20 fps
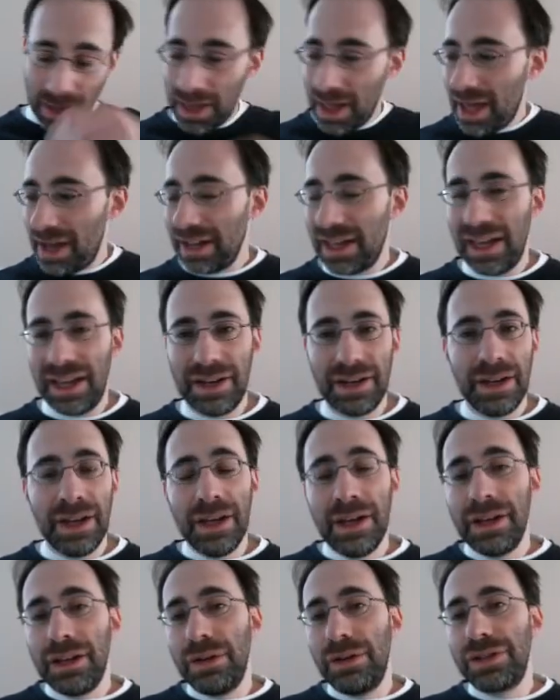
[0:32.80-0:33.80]
And again,
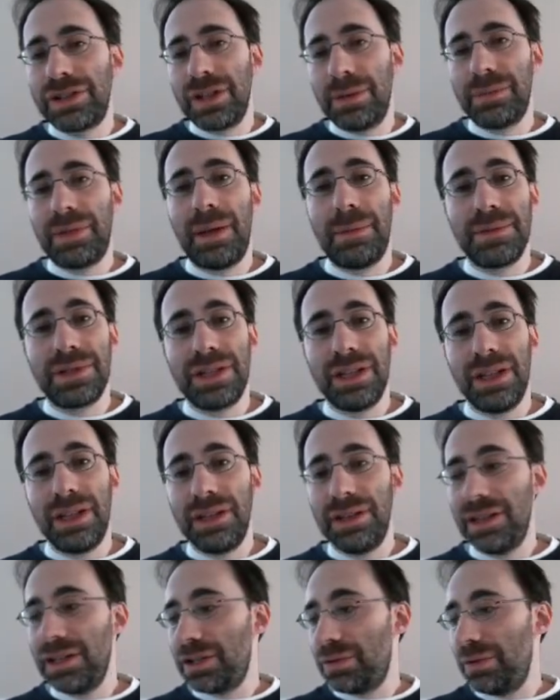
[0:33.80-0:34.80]
you'll sometimes see
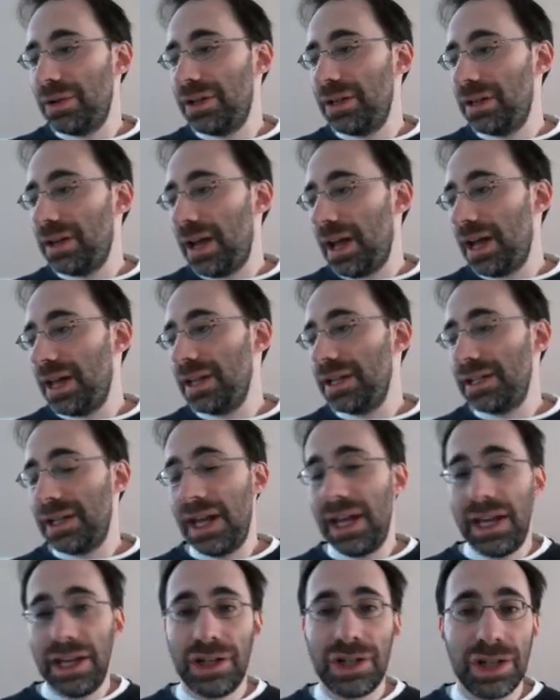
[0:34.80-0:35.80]
this written as
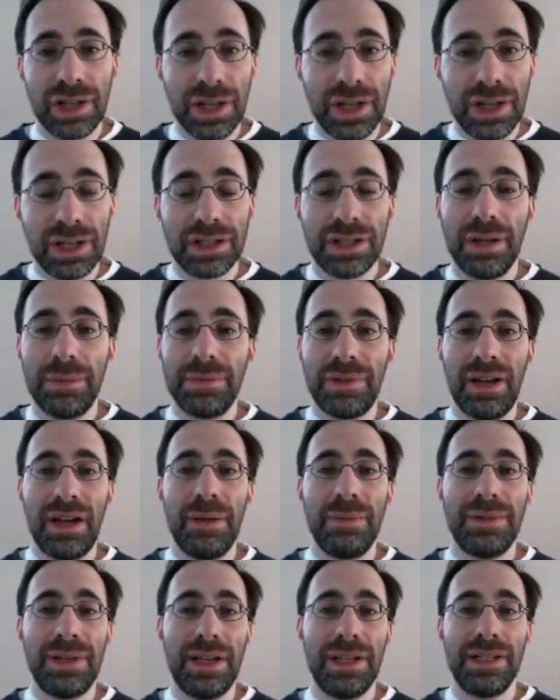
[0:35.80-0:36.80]
h,
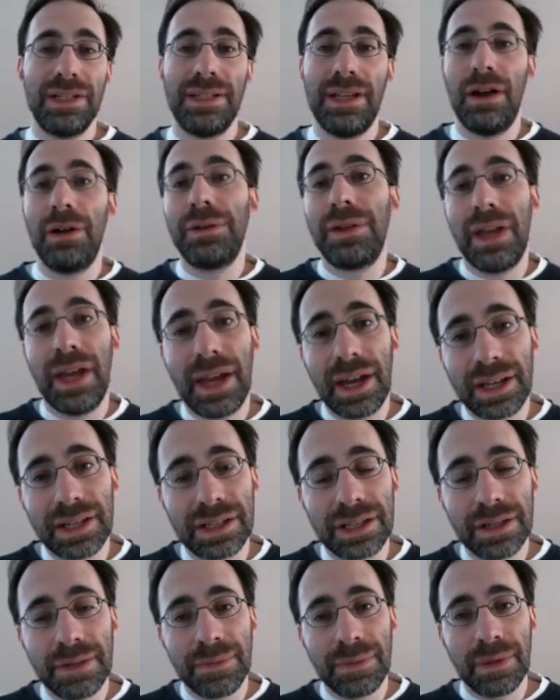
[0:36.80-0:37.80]
sometimes as delta
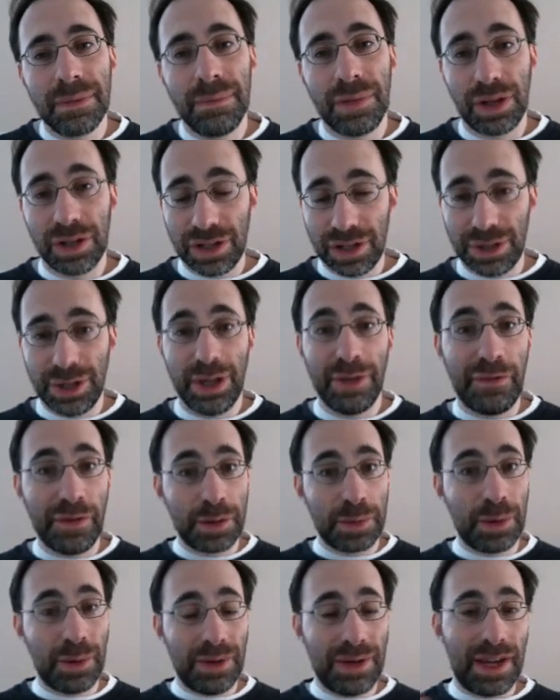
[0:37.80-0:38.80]
x, because the difference
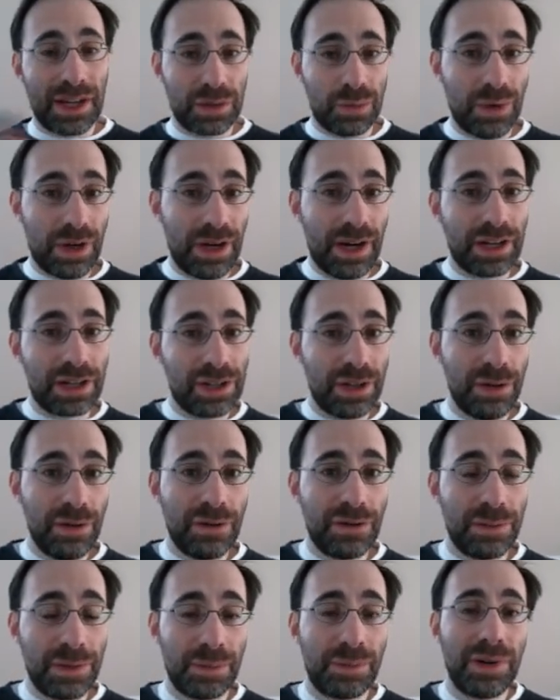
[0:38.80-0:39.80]
between x1 and x2
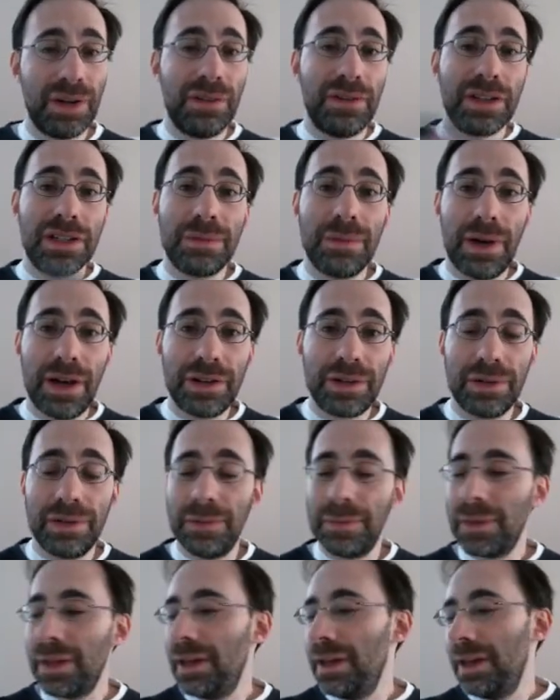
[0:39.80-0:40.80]
from the previous
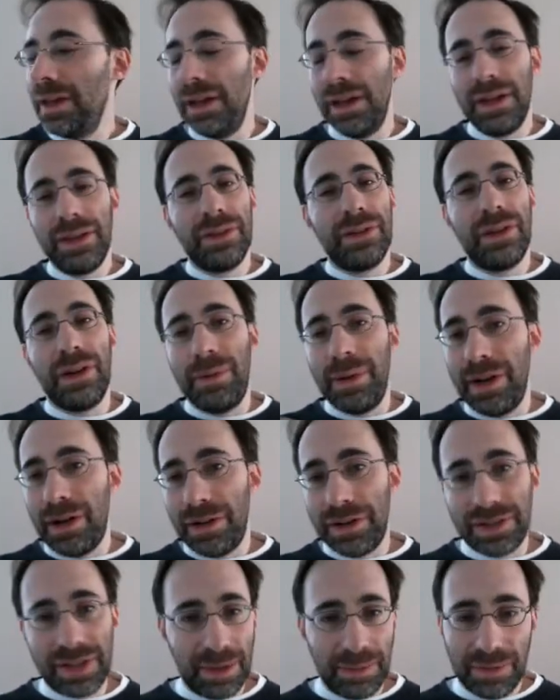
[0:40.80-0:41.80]
module, they're all
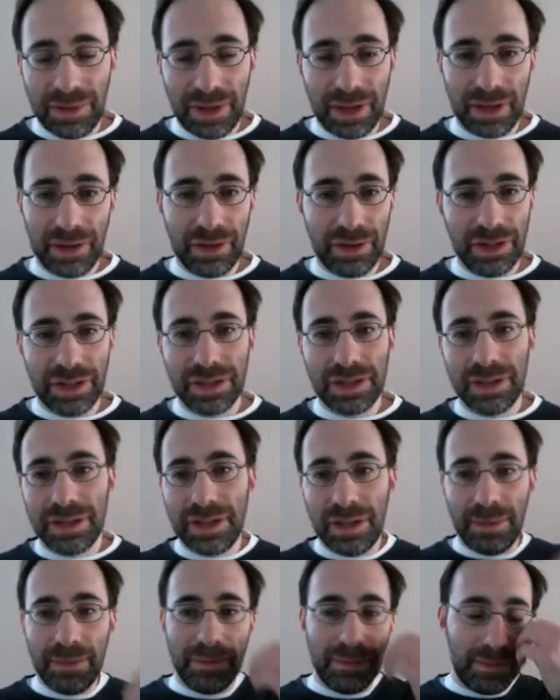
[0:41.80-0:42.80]
the same thing. They're just
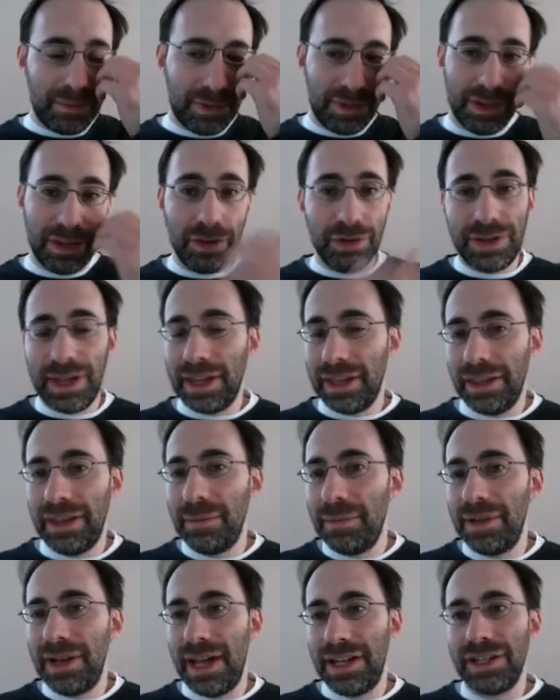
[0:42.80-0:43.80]
something you're taking a
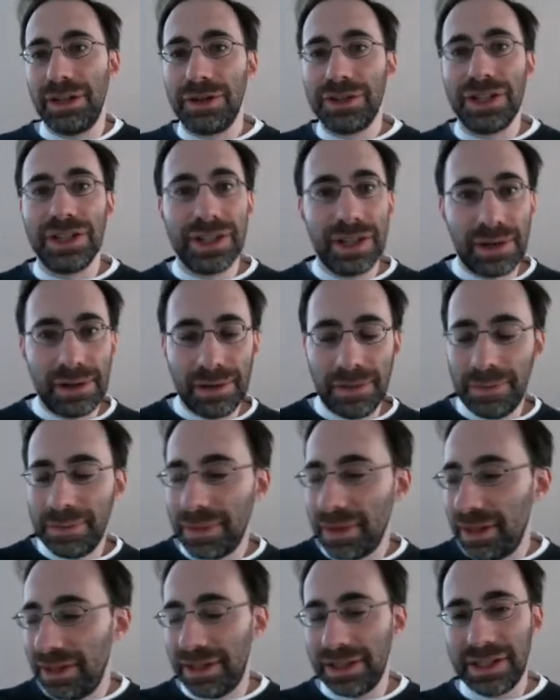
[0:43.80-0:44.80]
limit as it goes to 0.
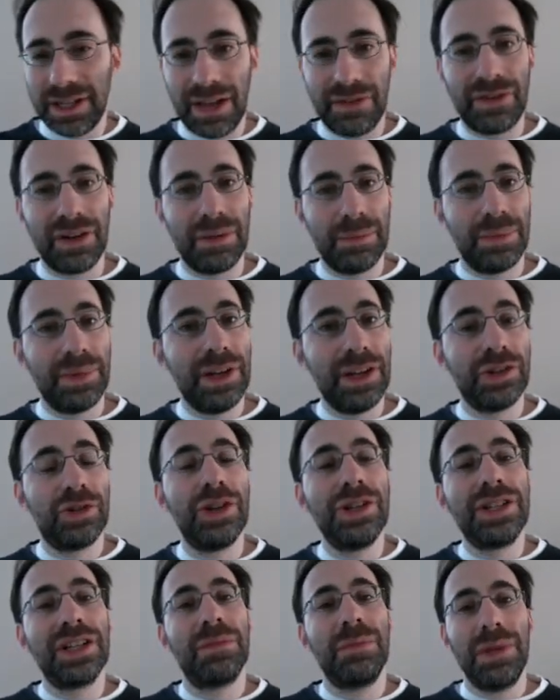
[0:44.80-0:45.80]
It doesn't have any
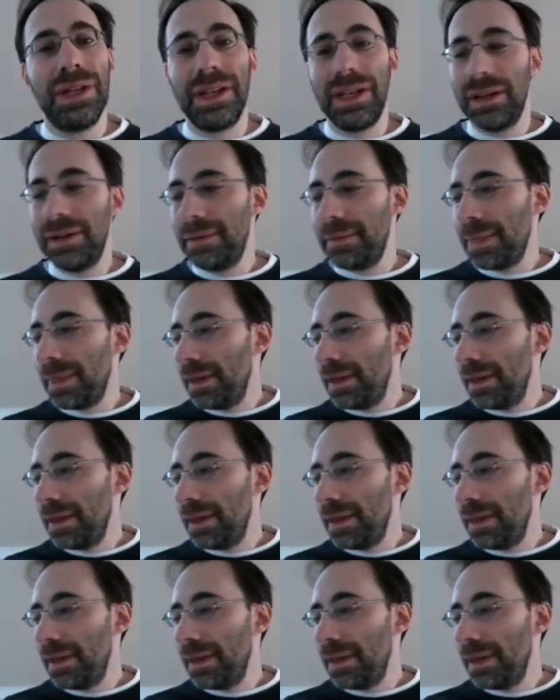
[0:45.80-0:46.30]
intrinsic meaning.